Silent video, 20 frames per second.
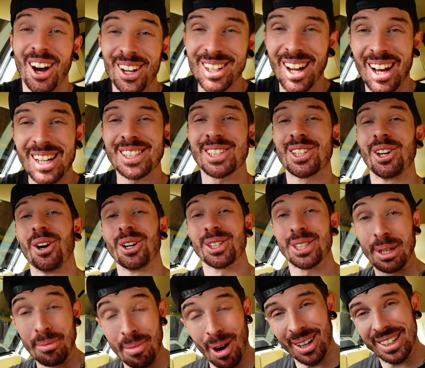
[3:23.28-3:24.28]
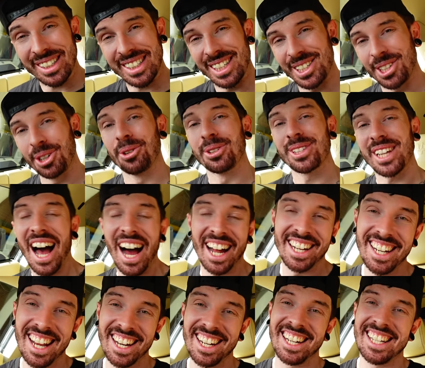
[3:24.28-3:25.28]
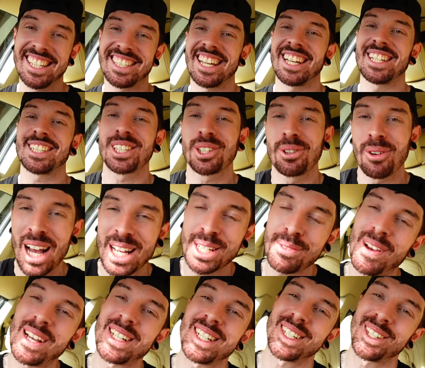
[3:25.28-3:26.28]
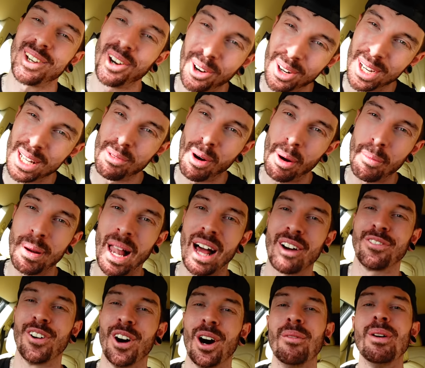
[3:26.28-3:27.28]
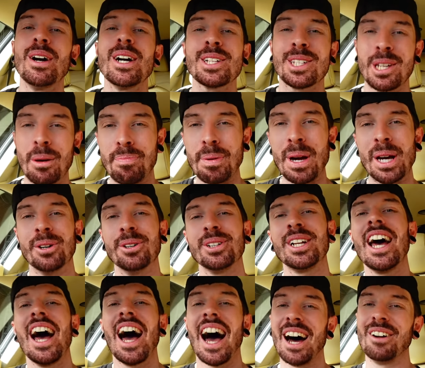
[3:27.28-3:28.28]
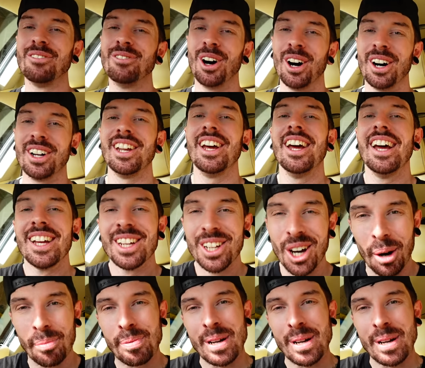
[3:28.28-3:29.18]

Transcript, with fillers: online stores to marketing tools and analytics, Squarespace is the all-in-one platform to build and run your